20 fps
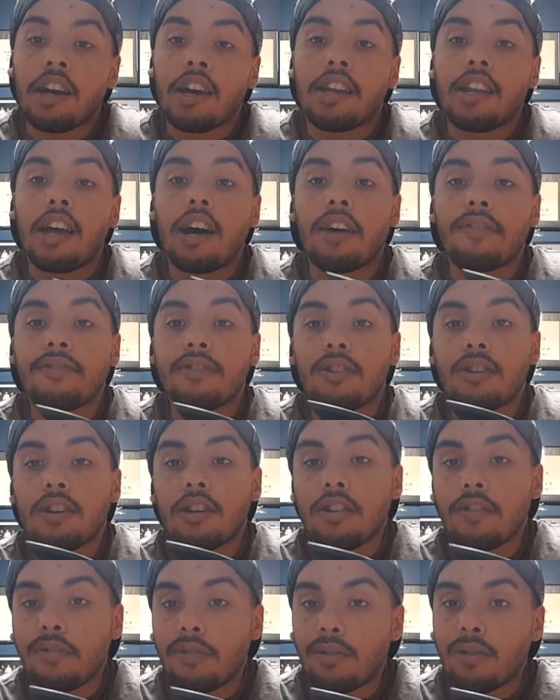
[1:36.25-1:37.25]
Now if you look on
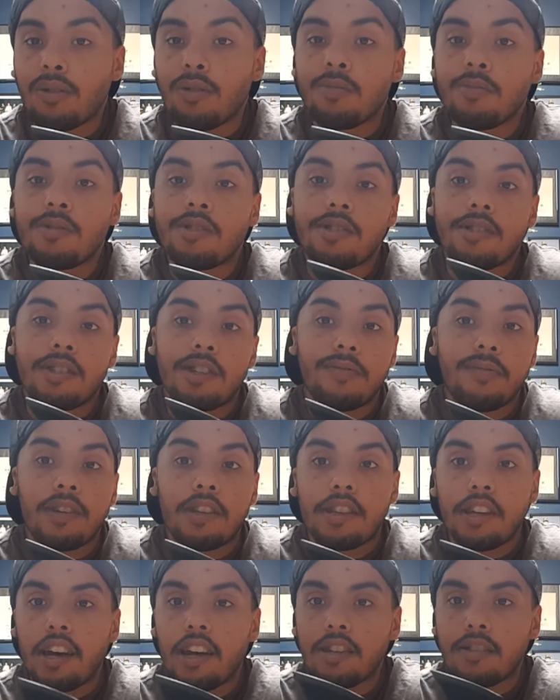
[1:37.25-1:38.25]
the forums and stuff like
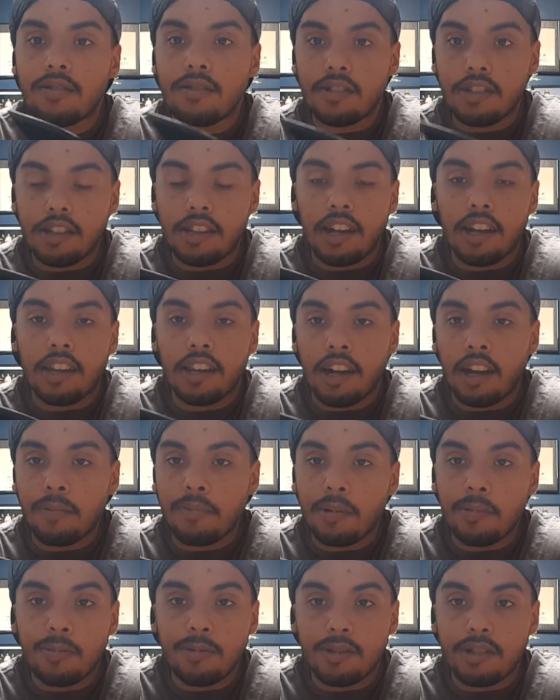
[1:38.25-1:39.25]
that, you'll see that a lot of
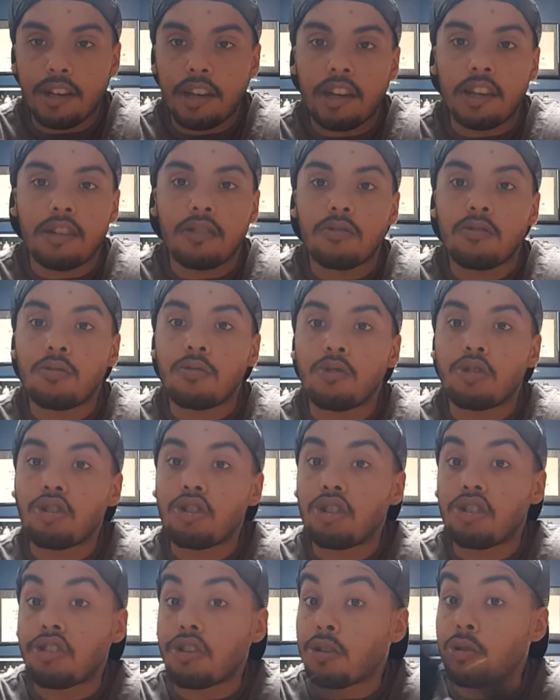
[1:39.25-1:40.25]
people say you should
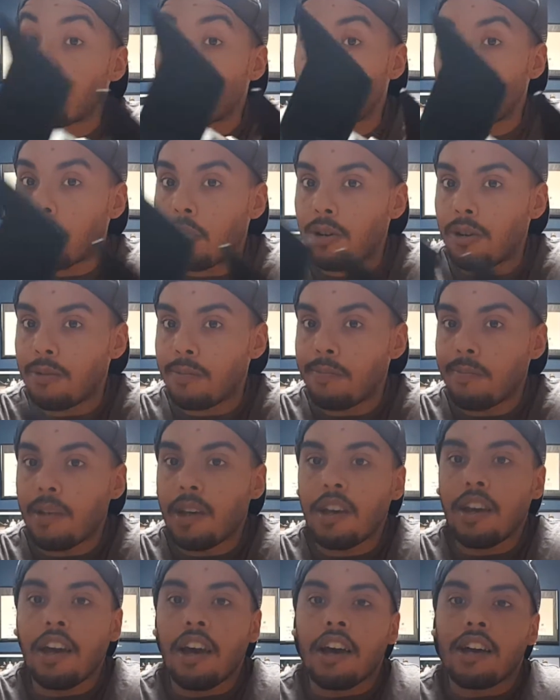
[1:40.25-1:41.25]
just glue them on.
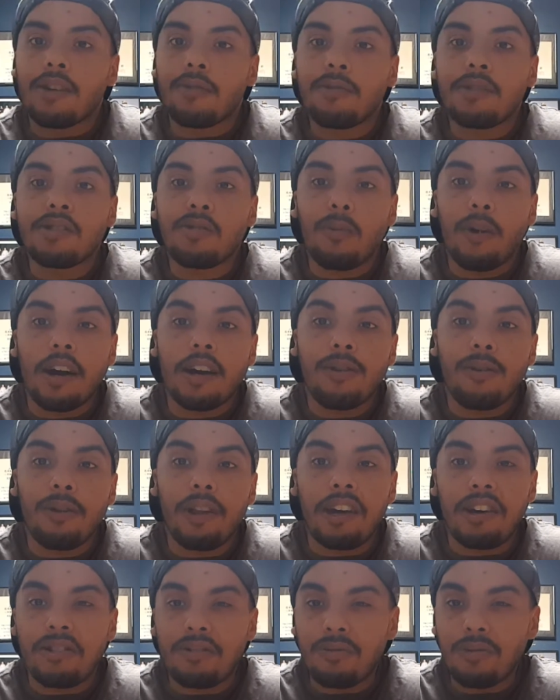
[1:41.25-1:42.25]
The reason why I don't
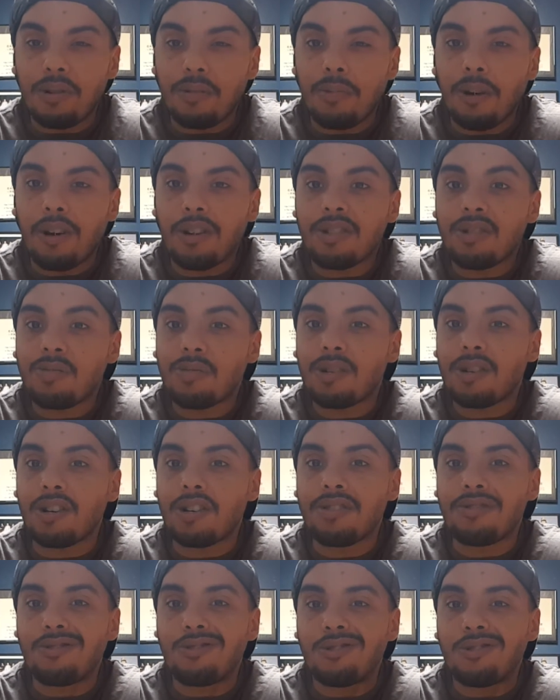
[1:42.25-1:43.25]
like gluing them on is
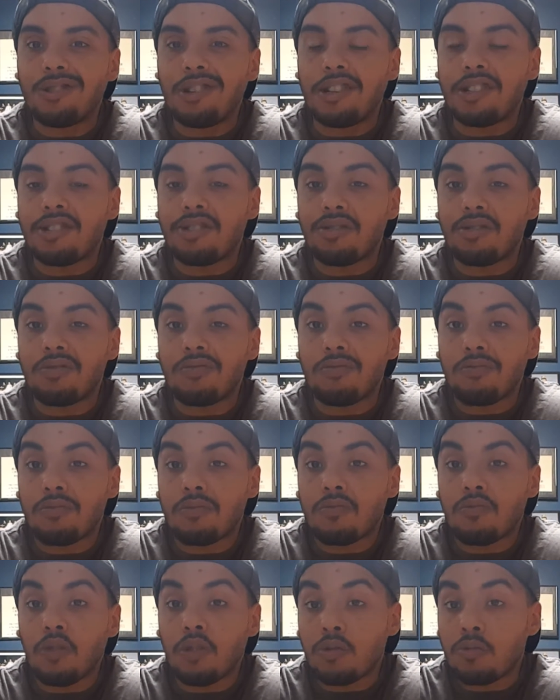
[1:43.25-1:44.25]
because
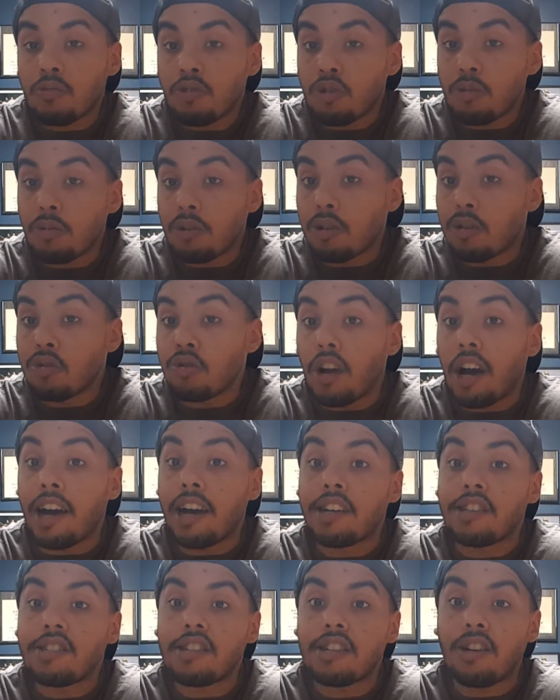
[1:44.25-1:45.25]
when super glue
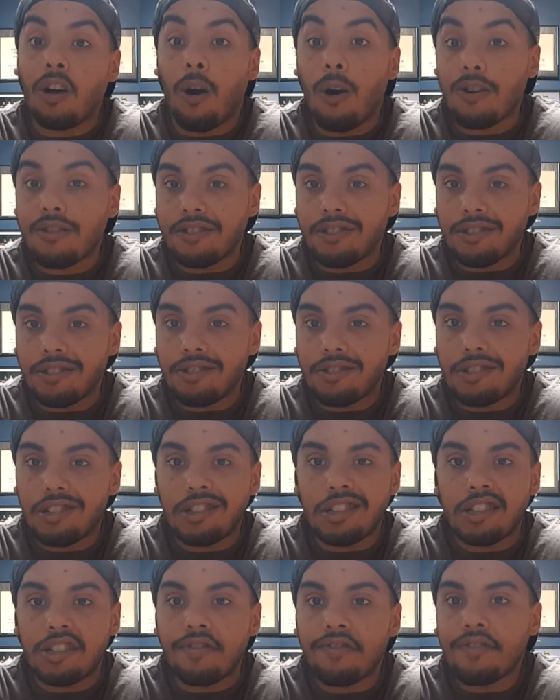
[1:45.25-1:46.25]
dries, it hardens. It
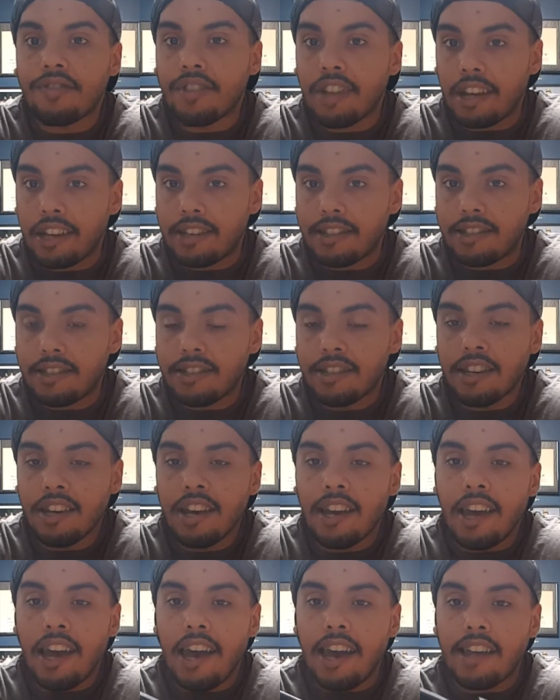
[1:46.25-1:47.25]
doesn't flex.
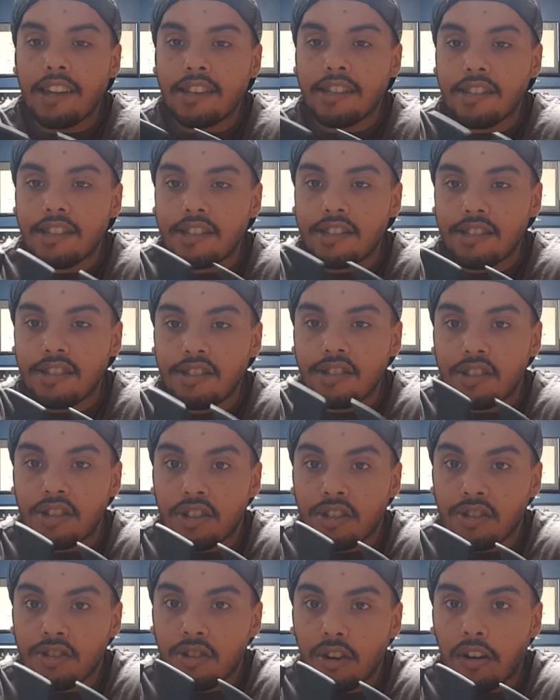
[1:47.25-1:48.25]
And this is
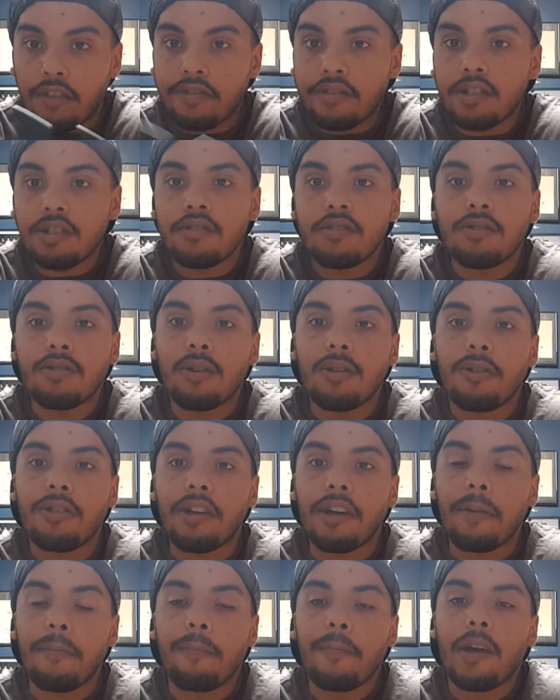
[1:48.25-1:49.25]
soft
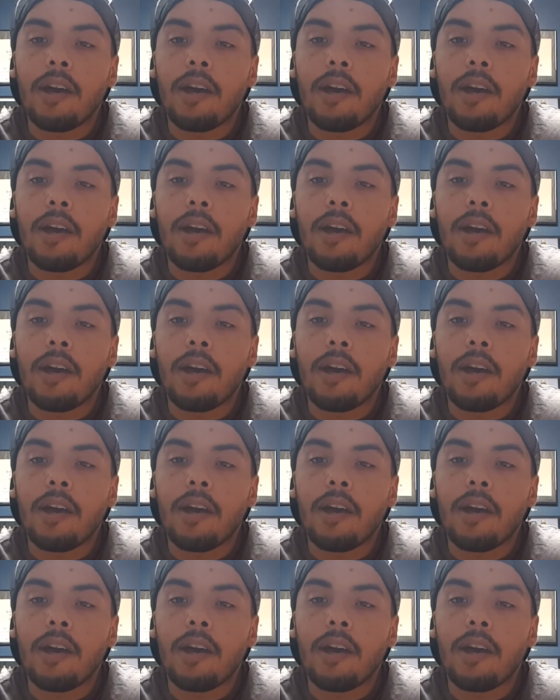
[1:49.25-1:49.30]
urethane.